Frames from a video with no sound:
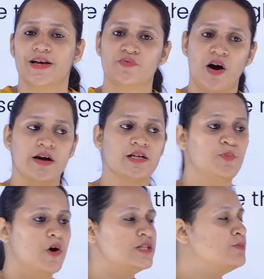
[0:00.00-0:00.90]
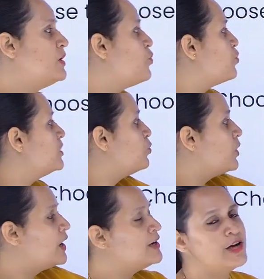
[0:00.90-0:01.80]
far as possible, the
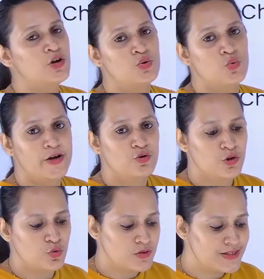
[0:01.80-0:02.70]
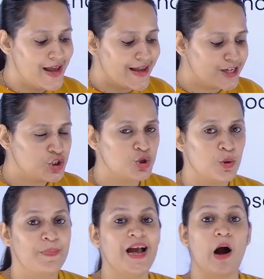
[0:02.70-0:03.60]
word that you're going to use, it
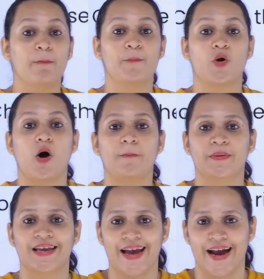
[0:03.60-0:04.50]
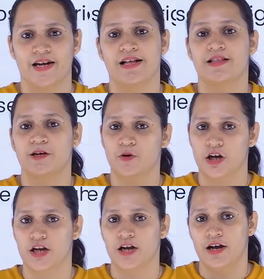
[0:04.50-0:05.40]
should be appropriate in that
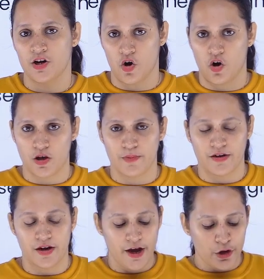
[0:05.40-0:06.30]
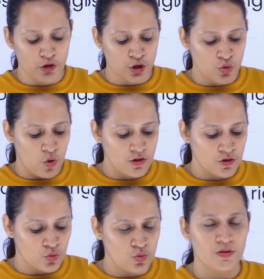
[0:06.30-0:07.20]
particular document. You should go
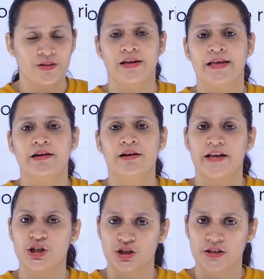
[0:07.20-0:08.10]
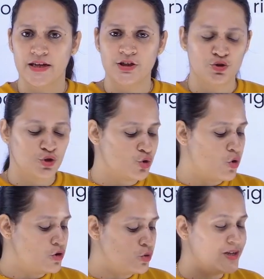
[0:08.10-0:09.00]
through the legal dictionaries, you should
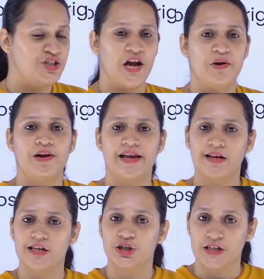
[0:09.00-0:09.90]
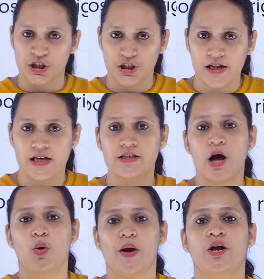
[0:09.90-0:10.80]
go to the general English dictionaries
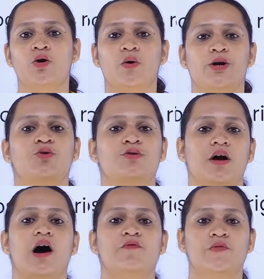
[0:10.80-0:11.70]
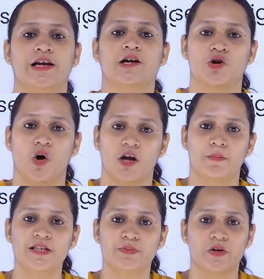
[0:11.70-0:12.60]
when you're going to draft legal
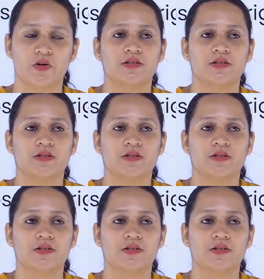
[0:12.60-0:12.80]
documents, because